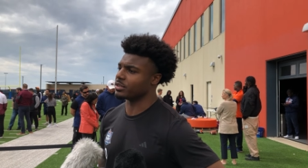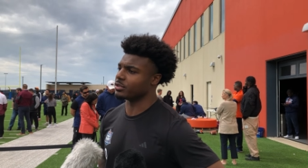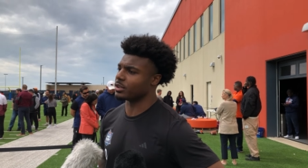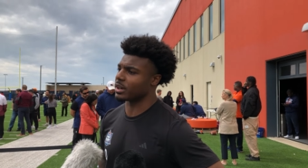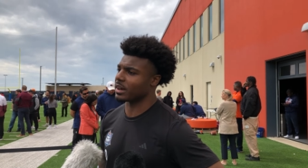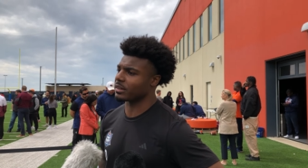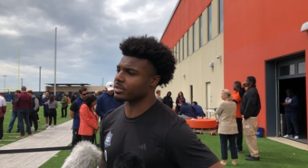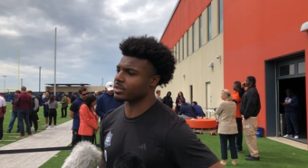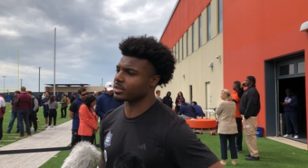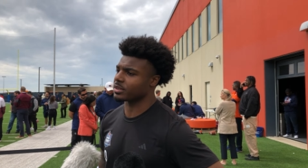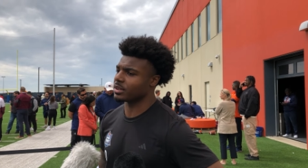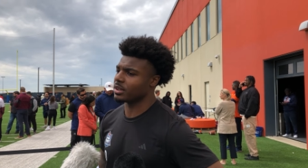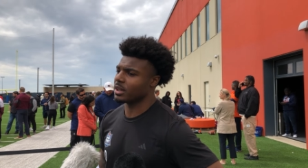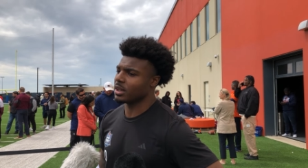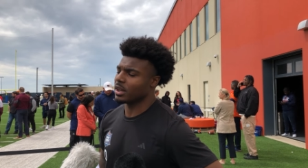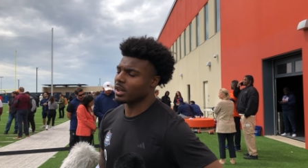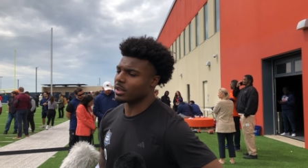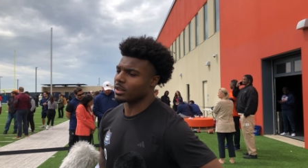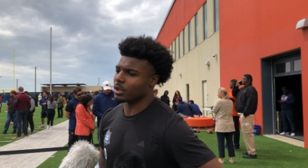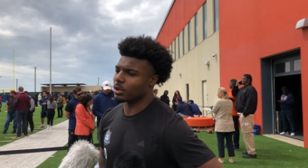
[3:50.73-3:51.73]
Draft's
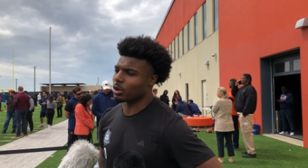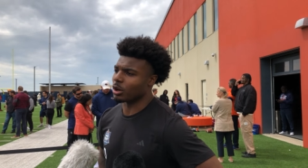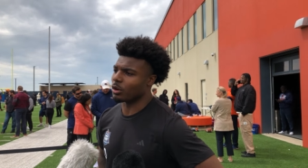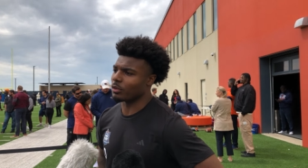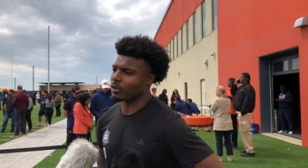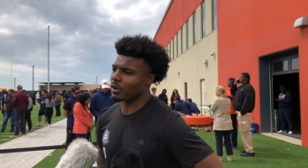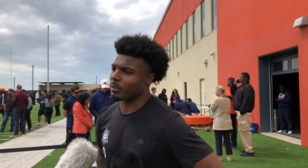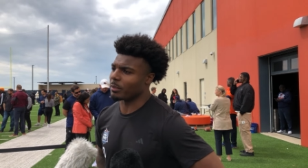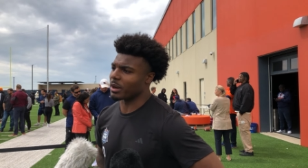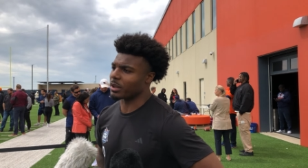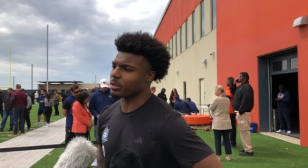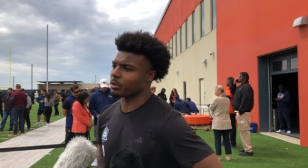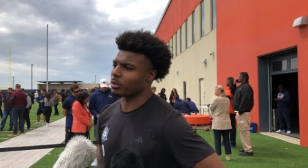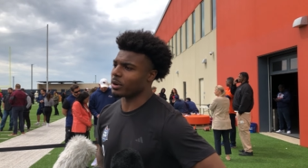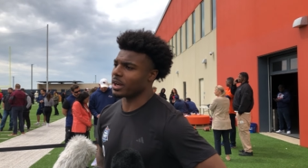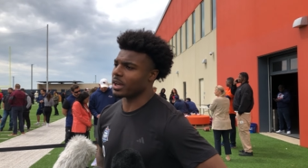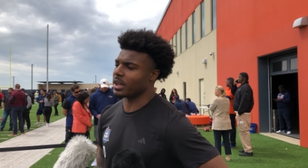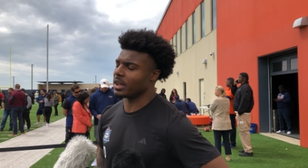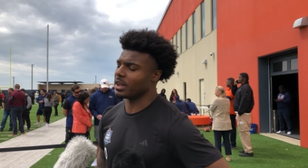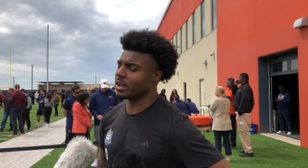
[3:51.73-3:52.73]
a little over a month
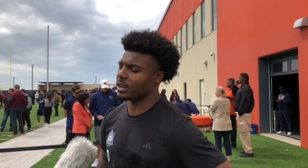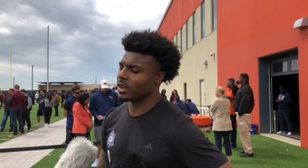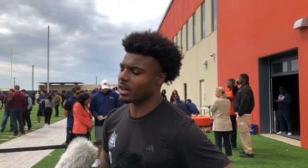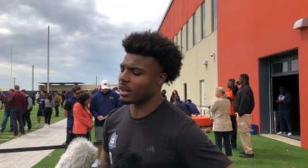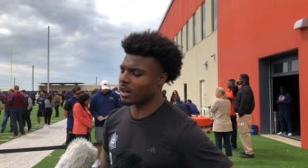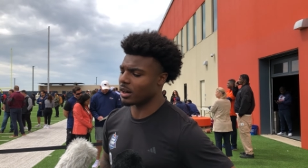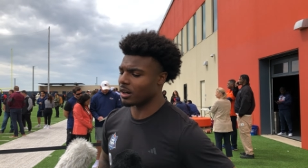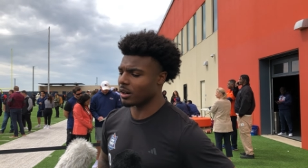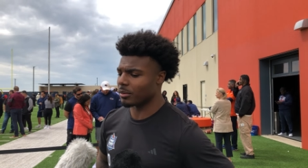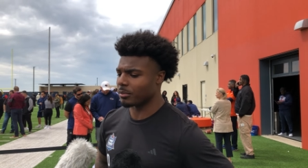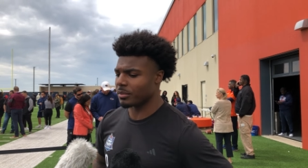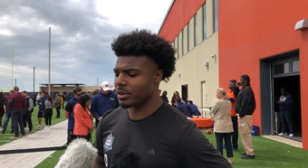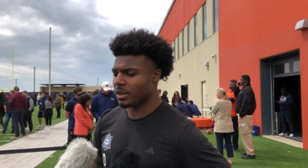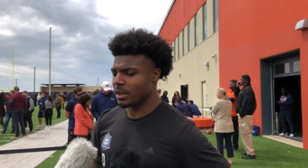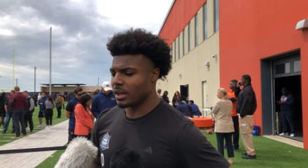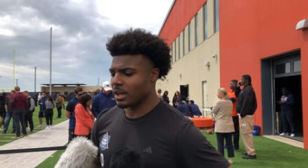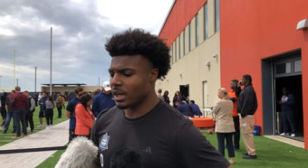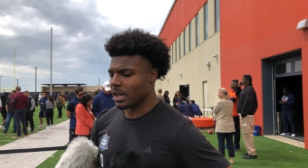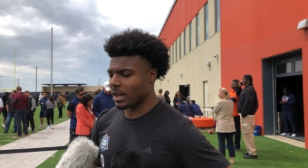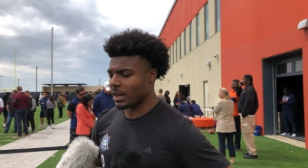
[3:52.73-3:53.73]
away, and
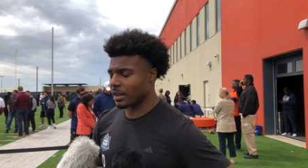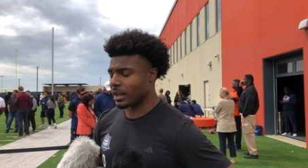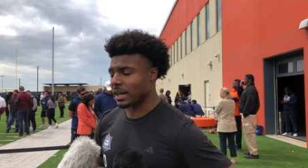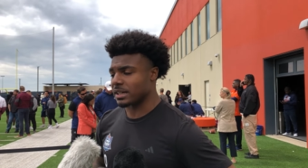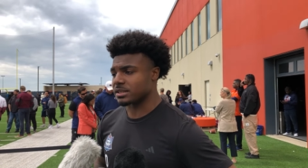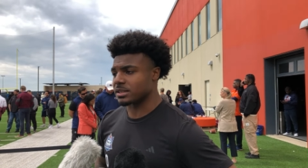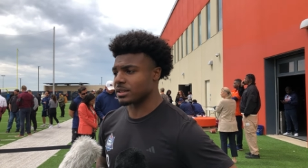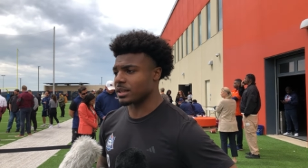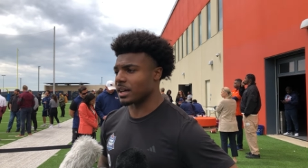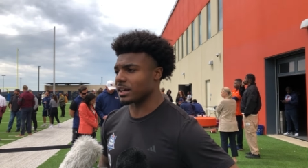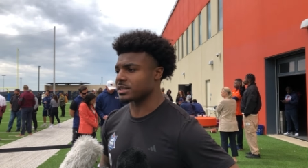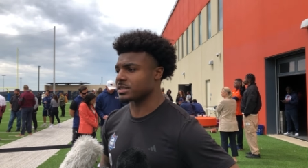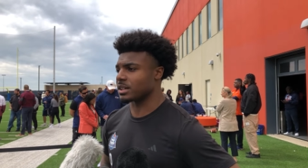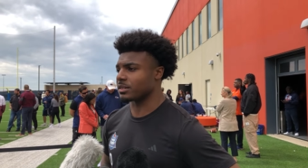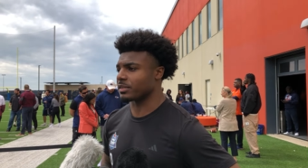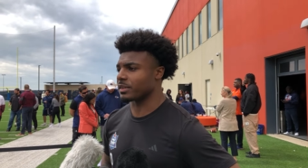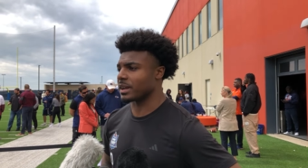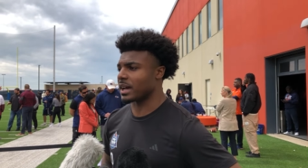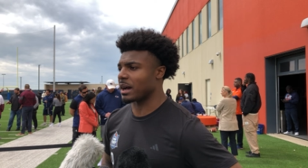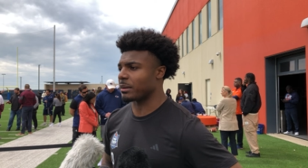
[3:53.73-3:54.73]
a lot of
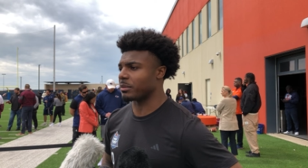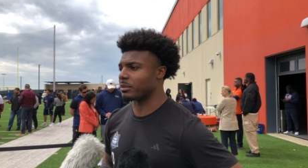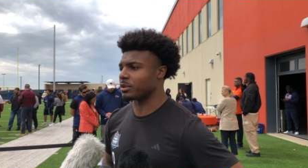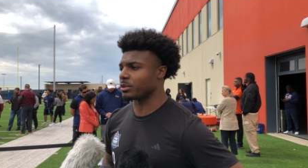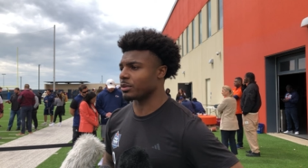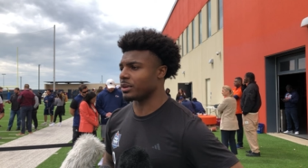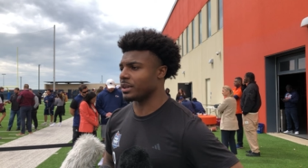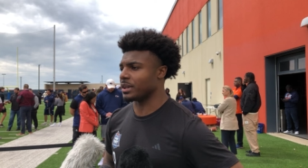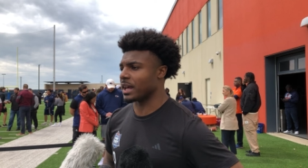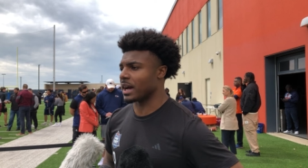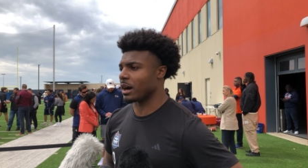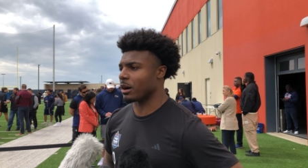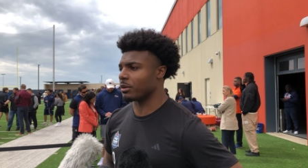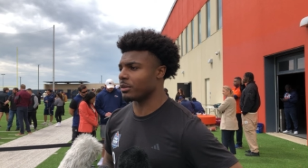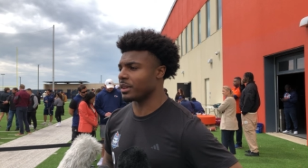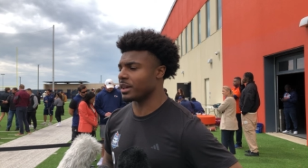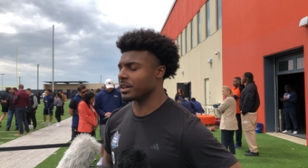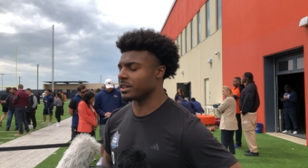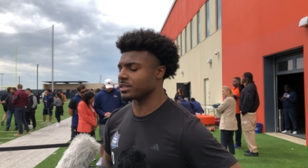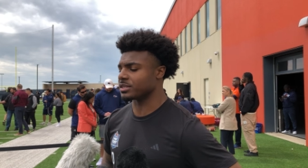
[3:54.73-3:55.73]
stuff can happen between now and
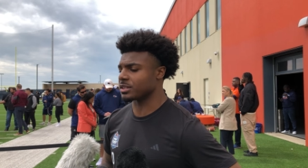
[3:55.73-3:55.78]
then.